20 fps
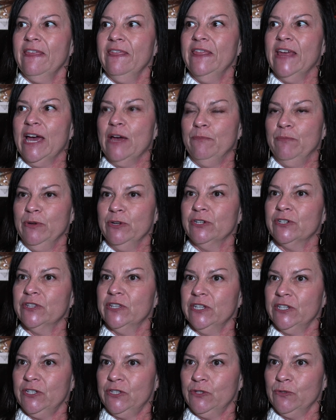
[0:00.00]
that pushed
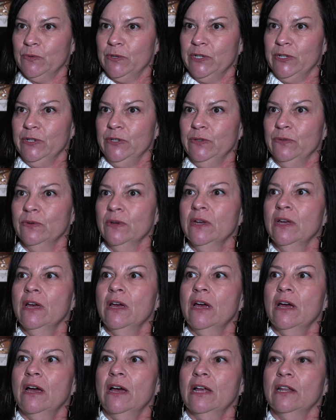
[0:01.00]
this through
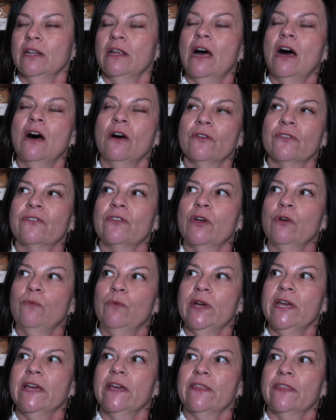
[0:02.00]
uh, also
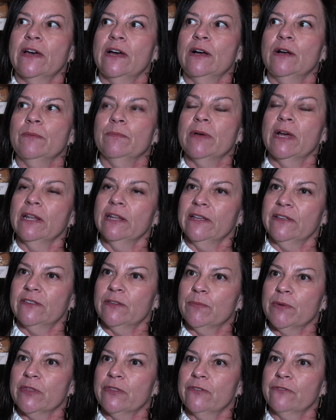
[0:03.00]
with um,
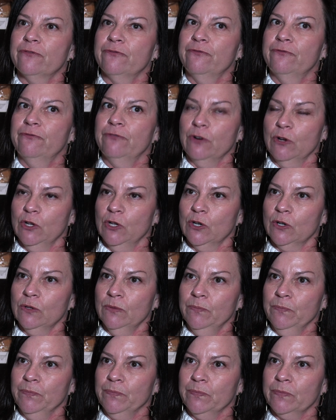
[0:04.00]
Elizabeth
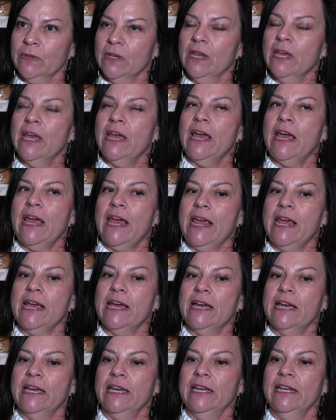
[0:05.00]
Fuller.
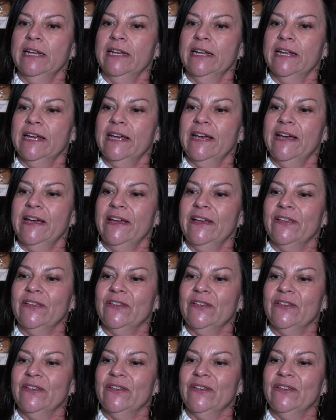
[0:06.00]
And
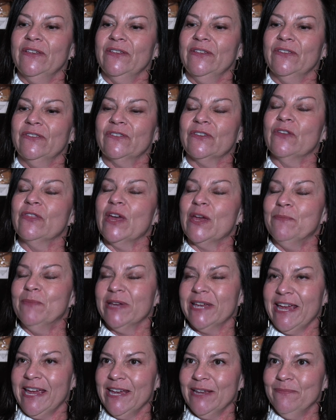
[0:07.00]
so they
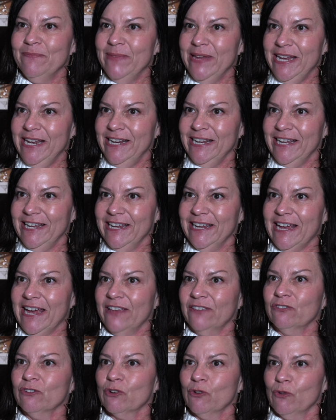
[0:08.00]
began meeting as a